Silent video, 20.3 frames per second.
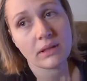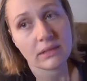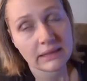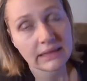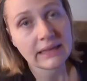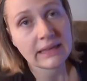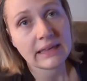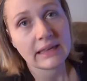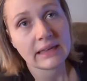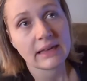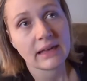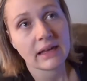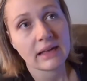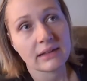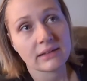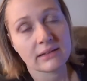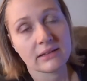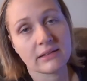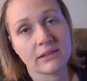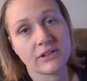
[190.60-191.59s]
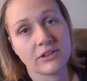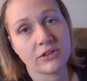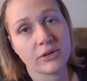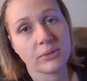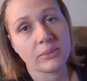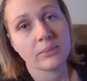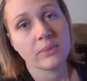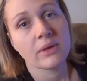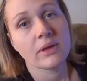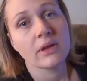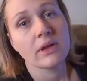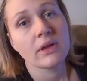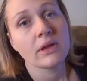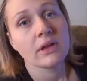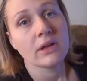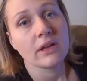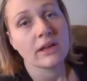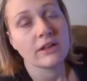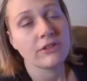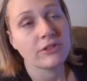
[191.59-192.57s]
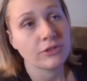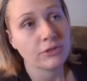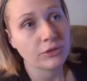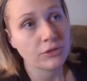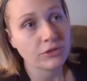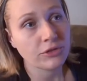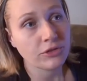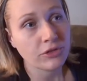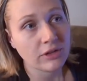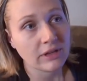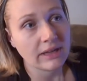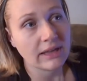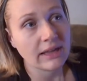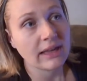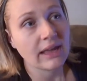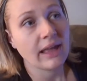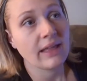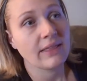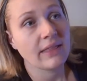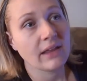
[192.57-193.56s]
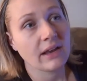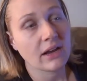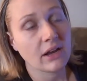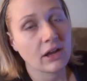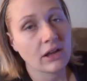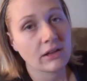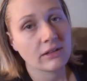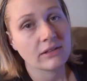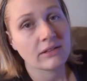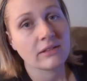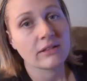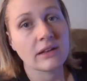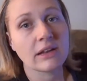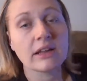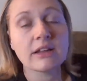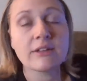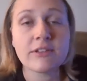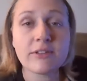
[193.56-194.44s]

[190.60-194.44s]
leaky gut syndrome is usually, and then it causes an